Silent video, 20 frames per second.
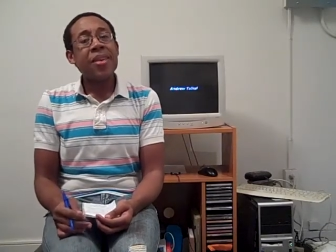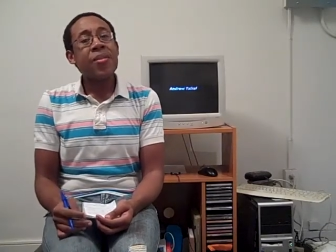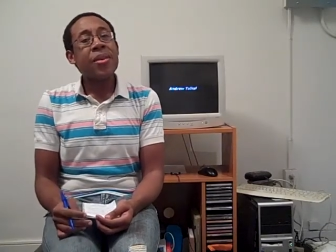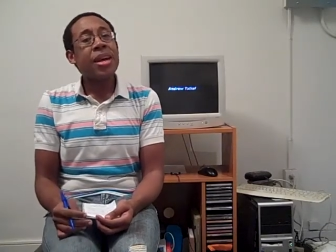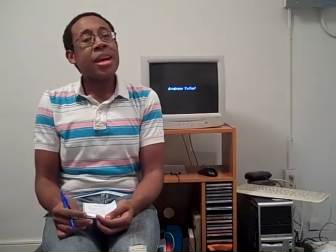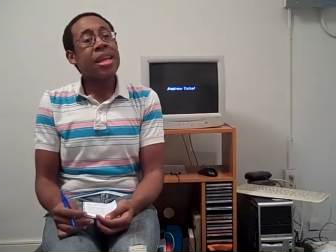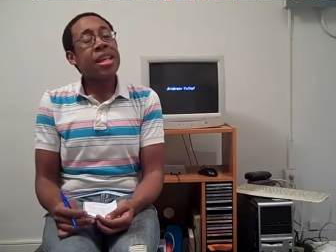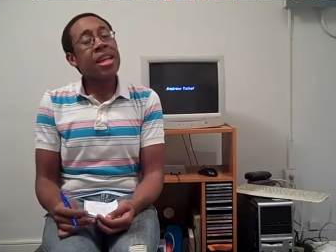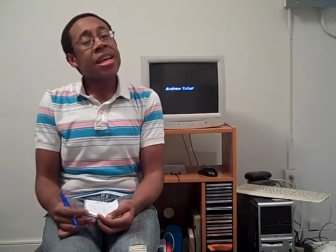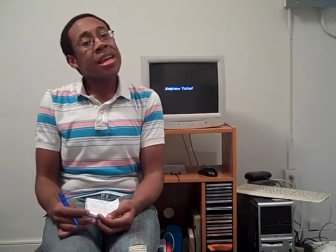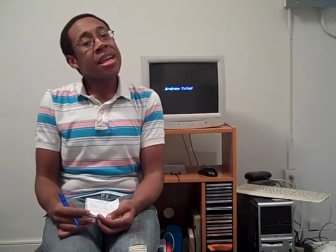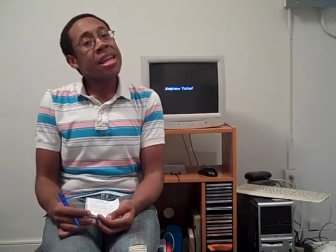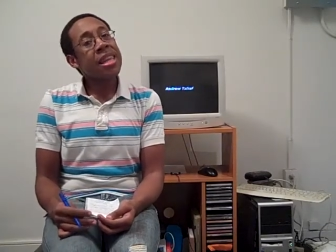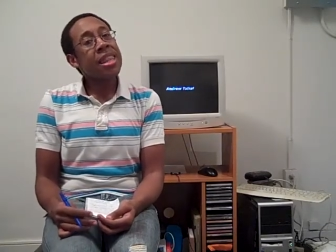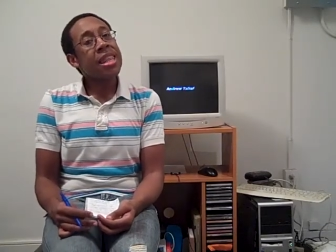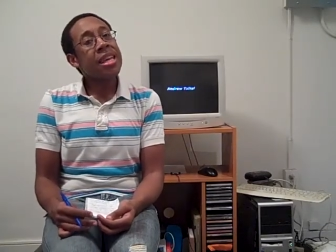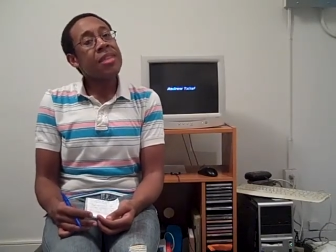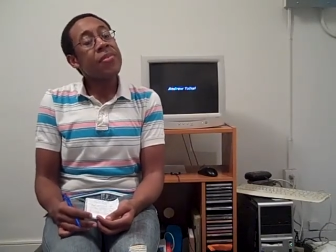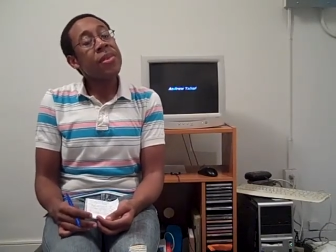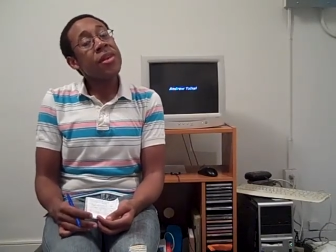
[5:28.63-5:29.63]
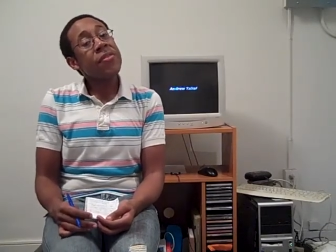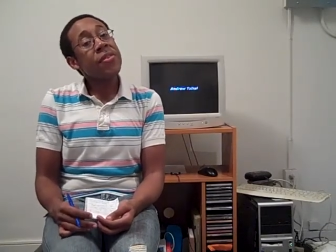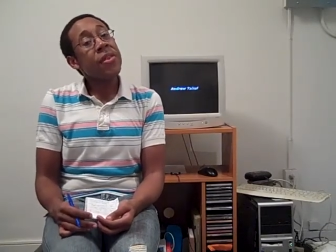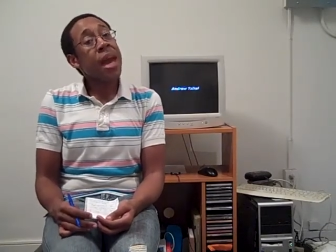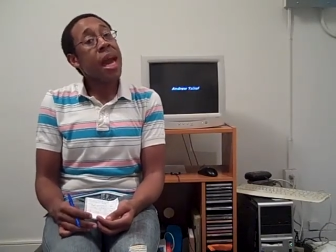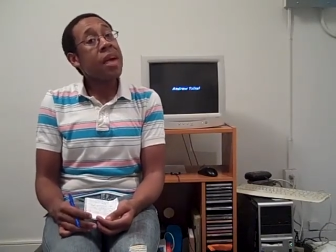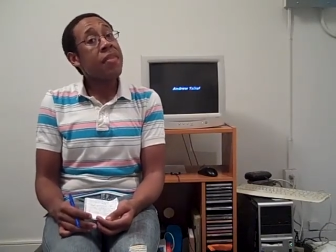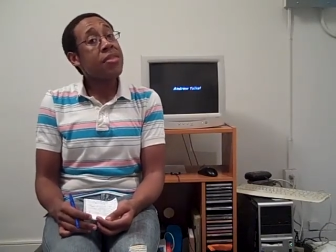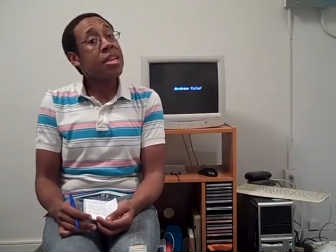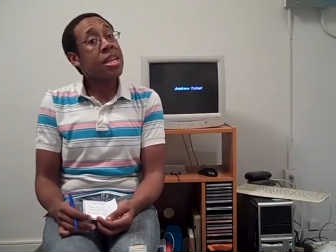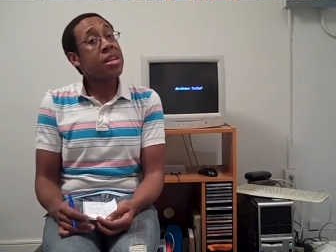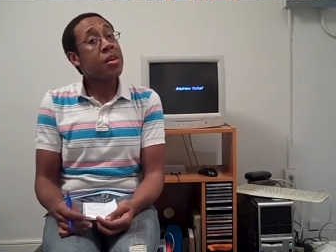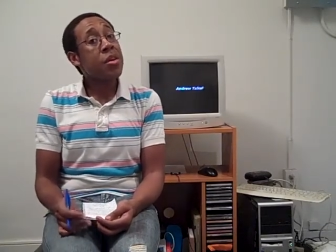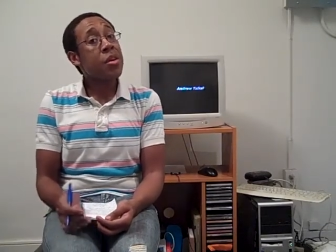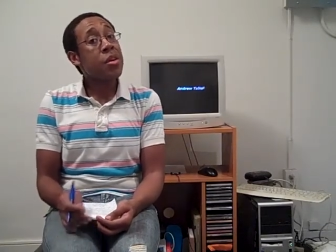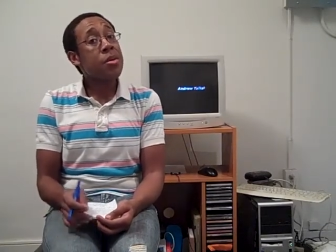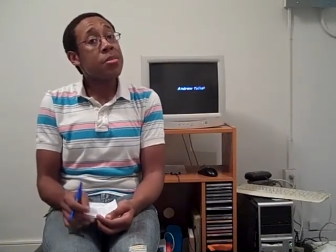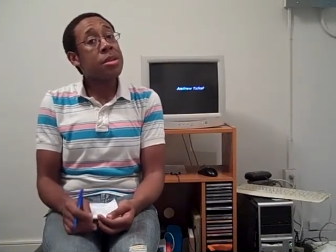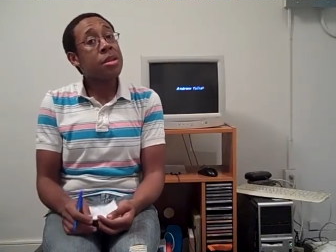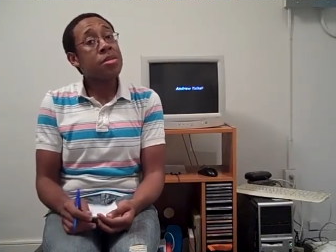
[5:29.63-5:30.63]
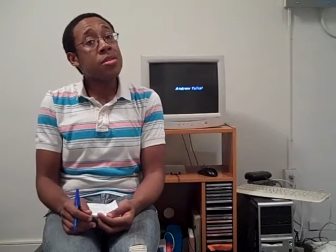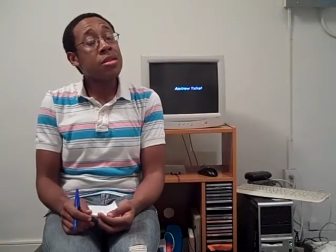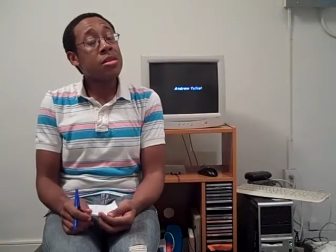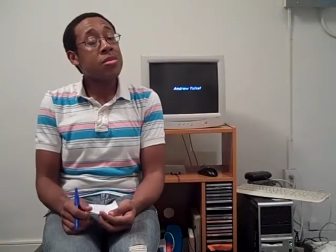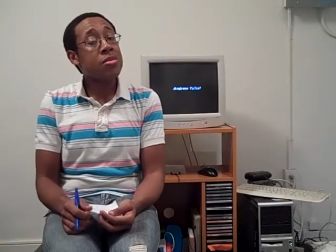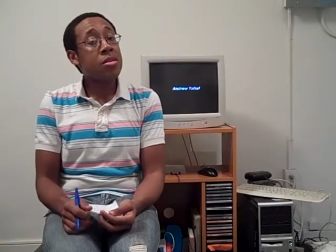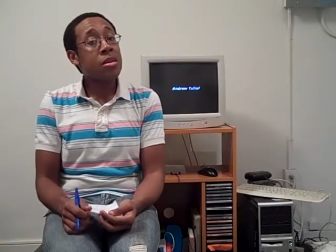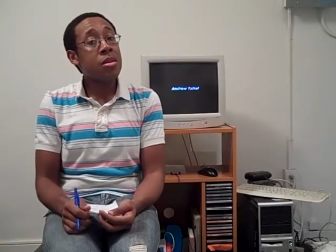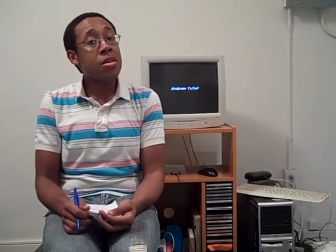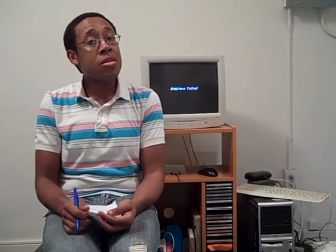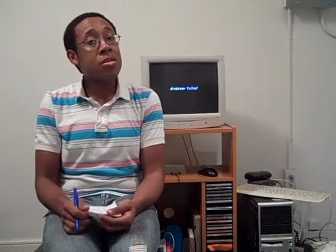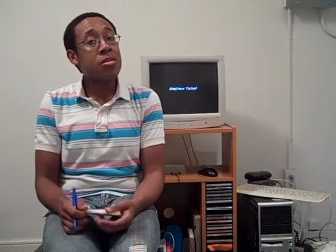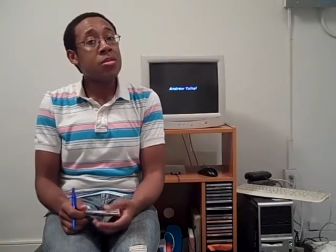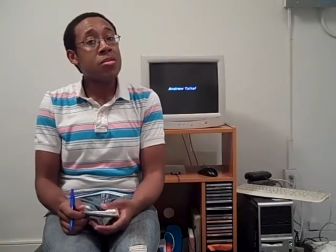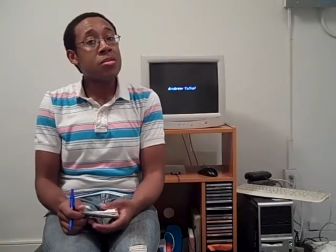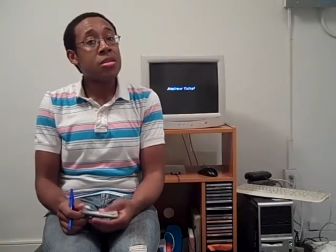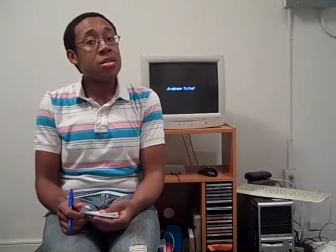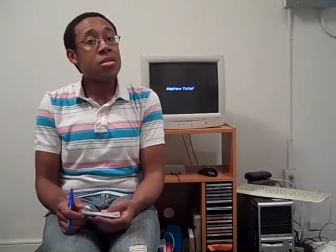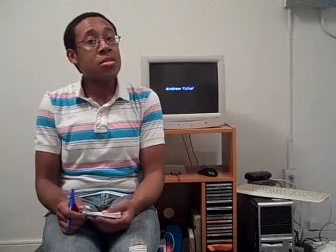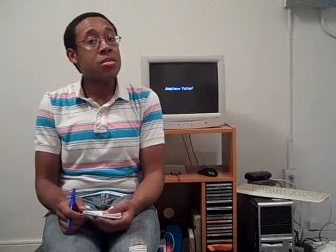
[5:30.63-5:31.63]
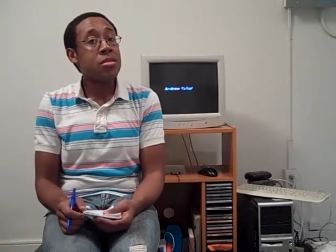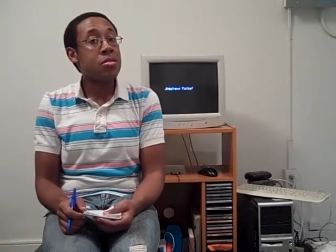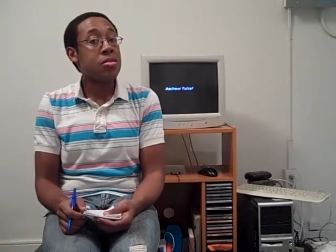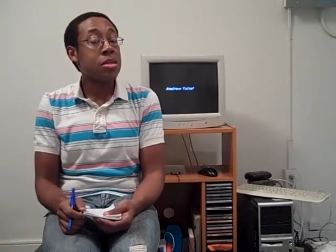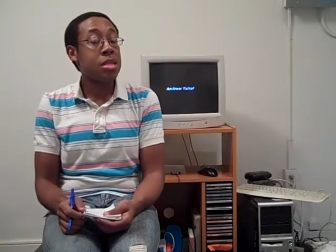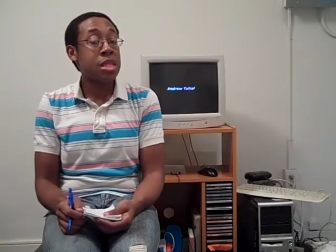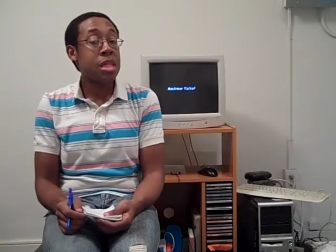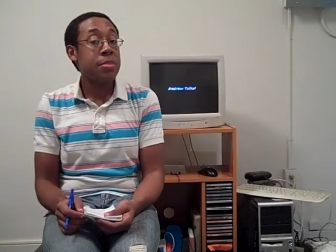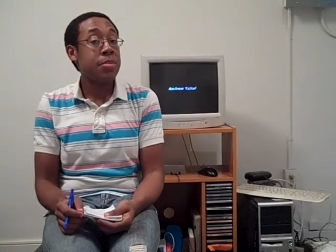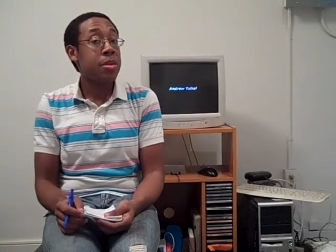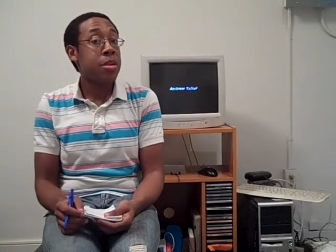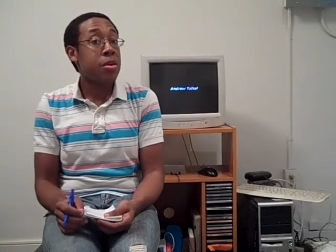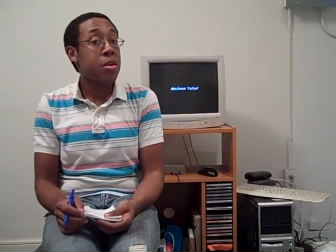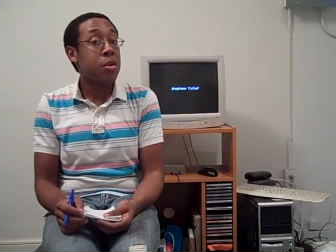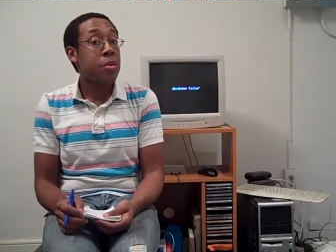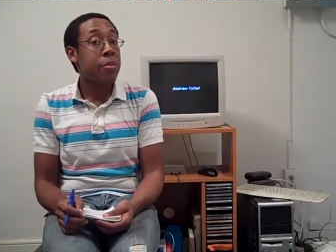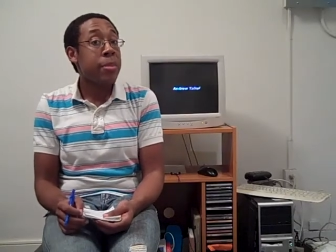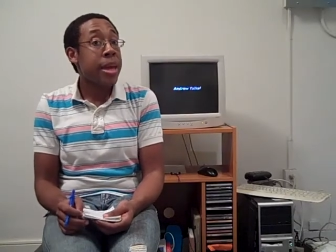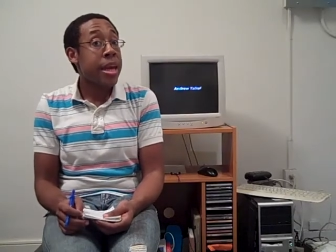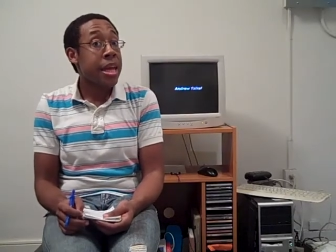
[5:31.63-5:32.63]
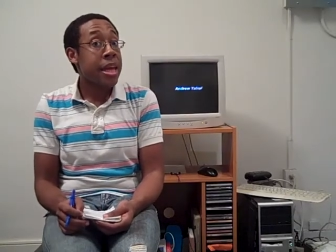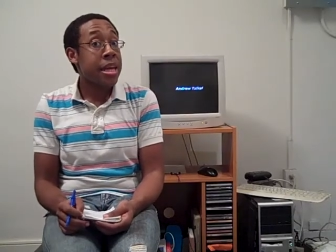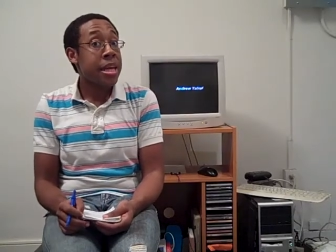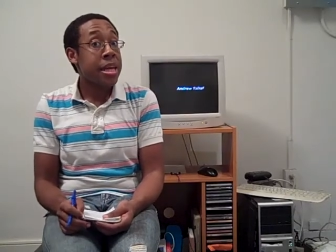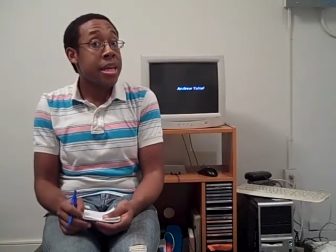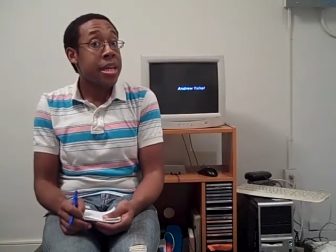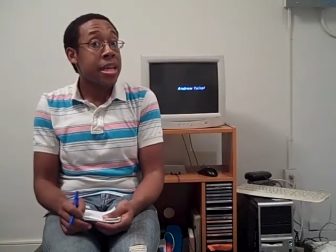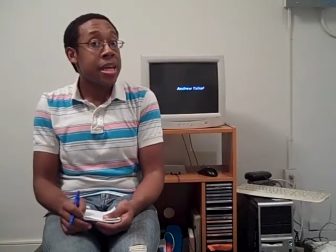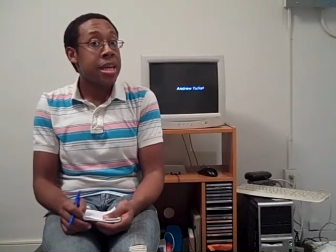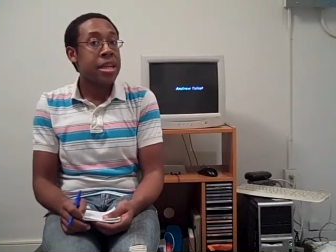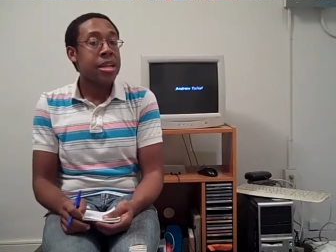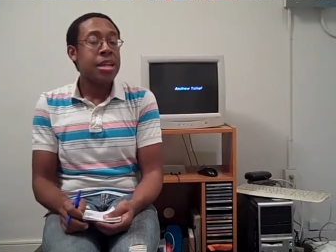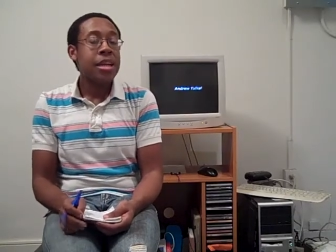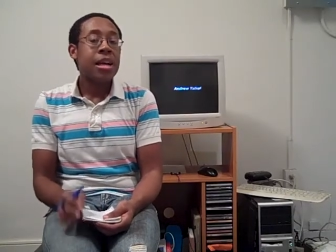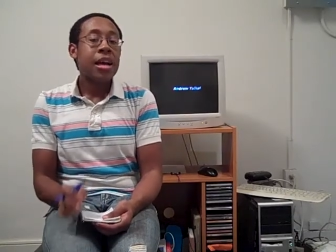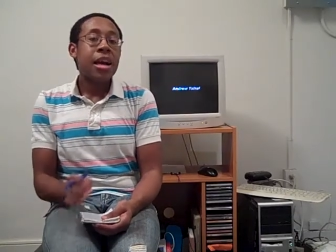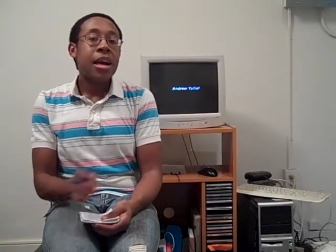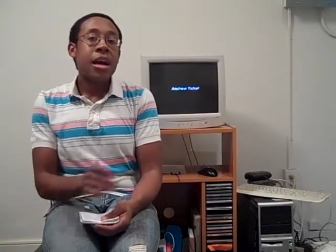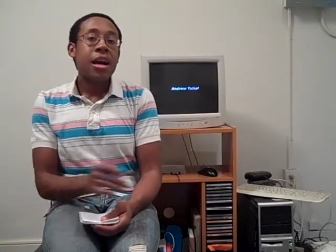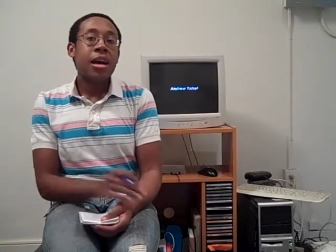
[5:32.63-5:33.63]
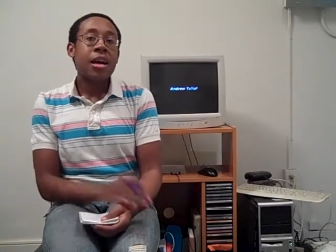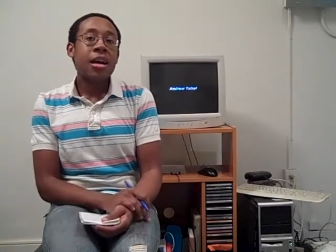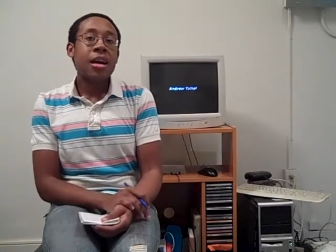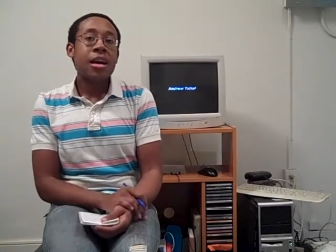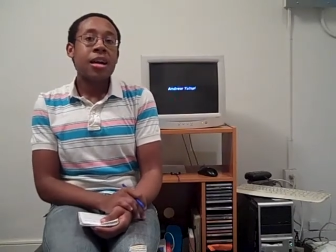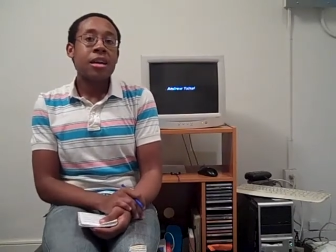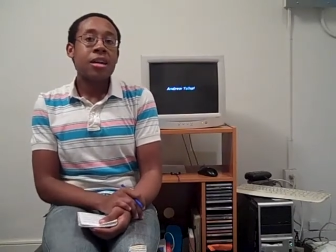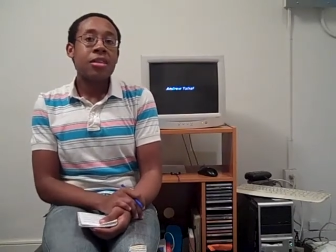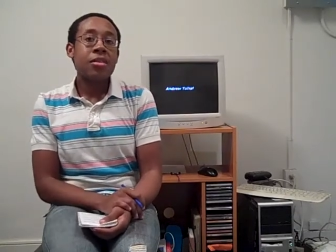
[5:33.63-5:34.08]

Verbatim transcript: well, and then, well, if you have it at home, you you know you, you can sleep in your own bed, and uh,